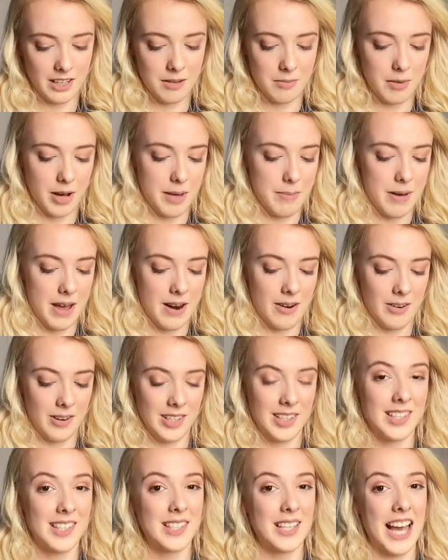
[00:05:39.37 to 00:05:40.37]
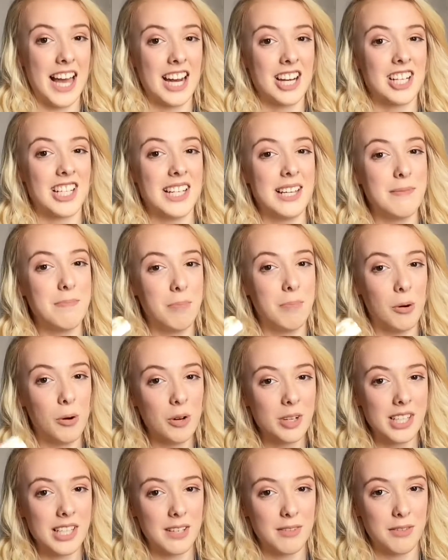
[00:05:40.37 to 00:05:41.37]
my parents actually
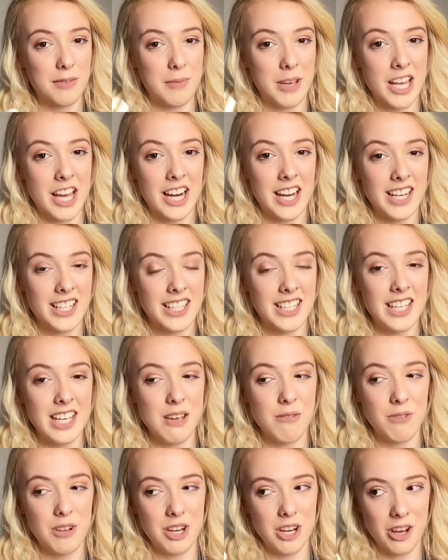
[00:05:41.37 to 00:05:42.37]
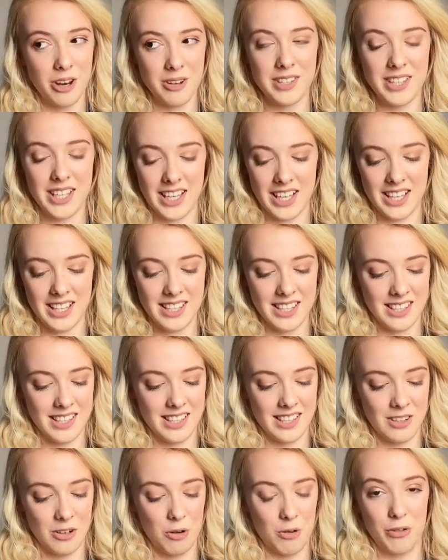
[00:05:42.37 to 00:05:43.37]
bought it for me, and I didn't even notice
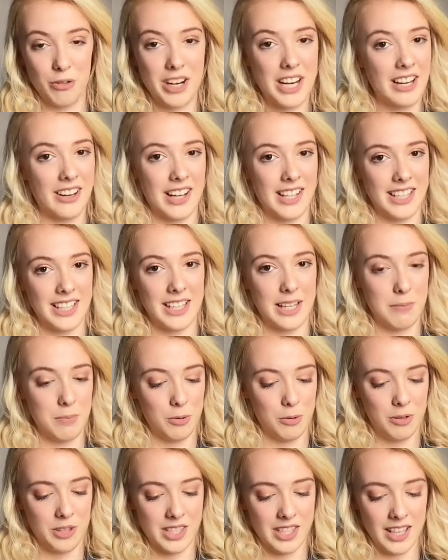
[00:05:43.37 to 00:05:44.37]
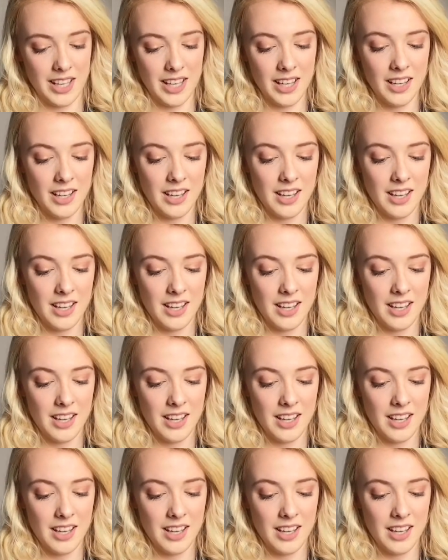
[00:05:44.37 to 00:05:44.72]
or realise that they bought it.